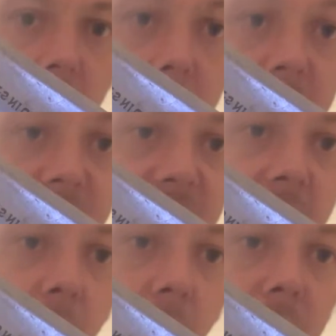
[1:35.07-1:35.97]
If
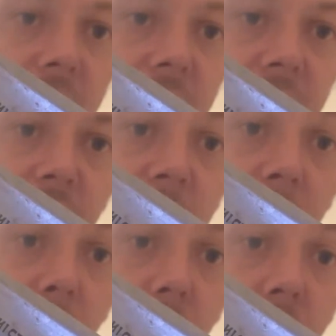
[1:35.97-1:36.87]
anyone wishes
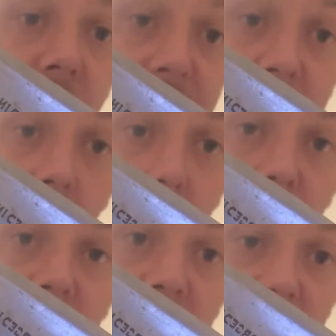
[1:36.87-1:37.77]
to check out
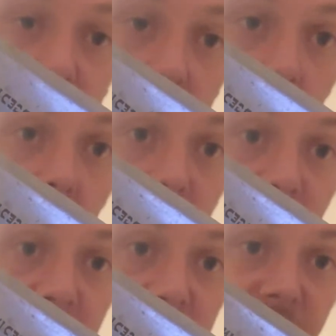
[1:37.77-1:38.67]
the year of
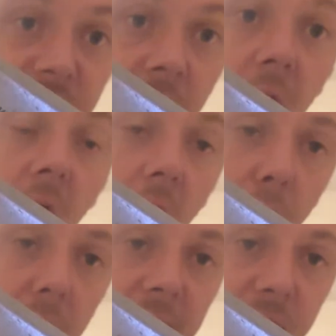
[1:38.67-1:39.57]
this, I
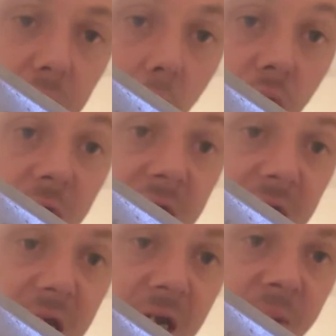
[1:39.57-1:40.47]
would like to know the
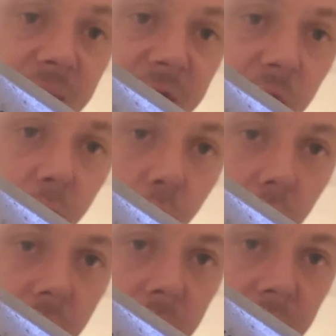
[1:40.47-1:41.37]
year this
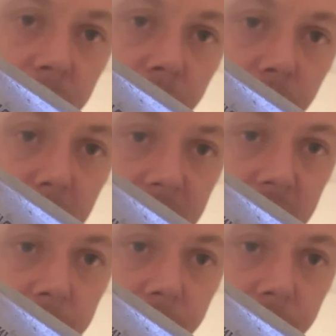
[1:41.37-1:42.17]
was made.